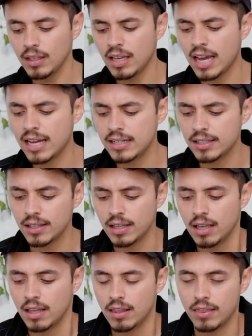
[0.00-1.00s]
And
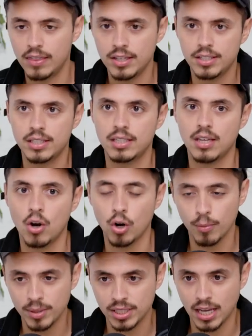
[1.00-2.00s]
this
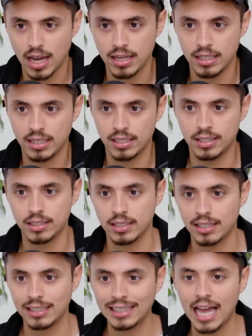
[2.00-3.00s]
herbicide
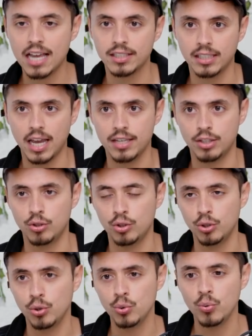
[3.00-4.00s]
is classed as a
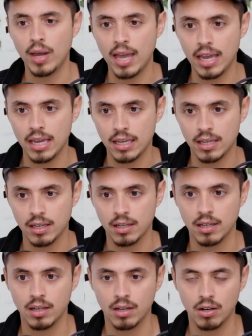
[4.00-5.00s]
two A
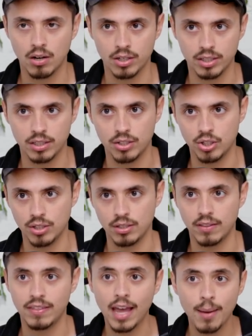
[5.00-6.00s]

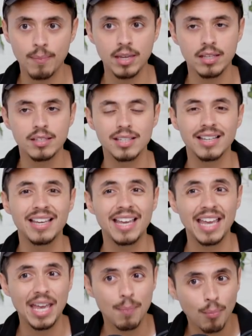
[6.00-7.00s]
carcinogen. That means
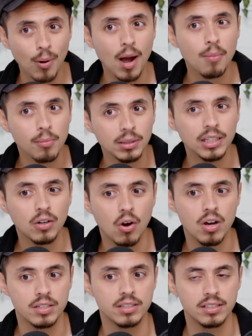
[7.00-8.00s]
it probably
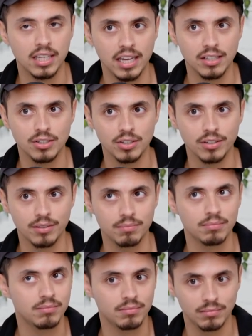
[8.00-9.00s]
causes cancer.
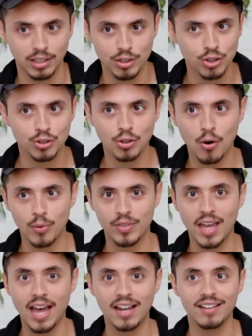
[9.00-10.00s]
Let's just start
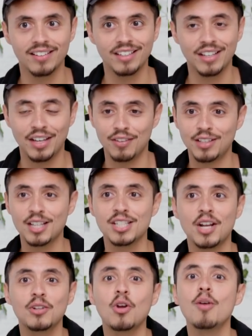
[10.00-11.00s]
with that. If that's
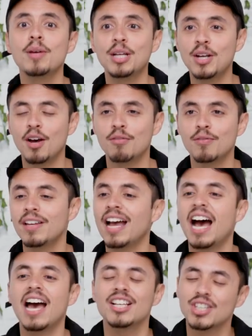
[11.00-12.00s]
not alarming enough,
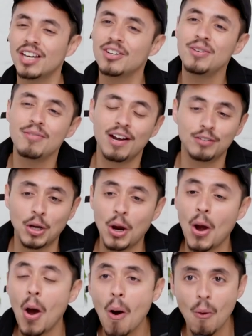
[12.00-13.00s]
actually, I don't even have to
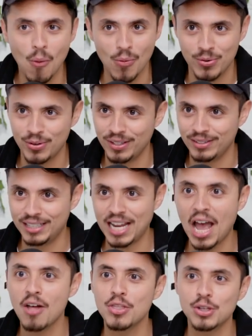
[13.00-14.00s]
go
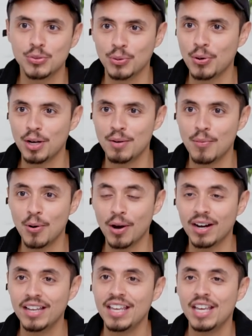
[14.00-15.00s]
down this road
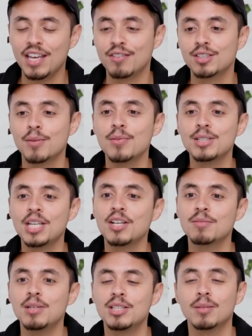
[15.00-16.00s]
anymore. If someone
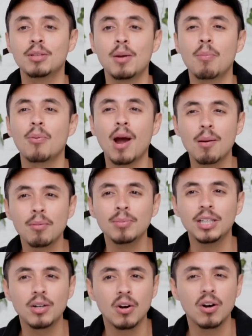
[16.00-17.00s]
tells me something probably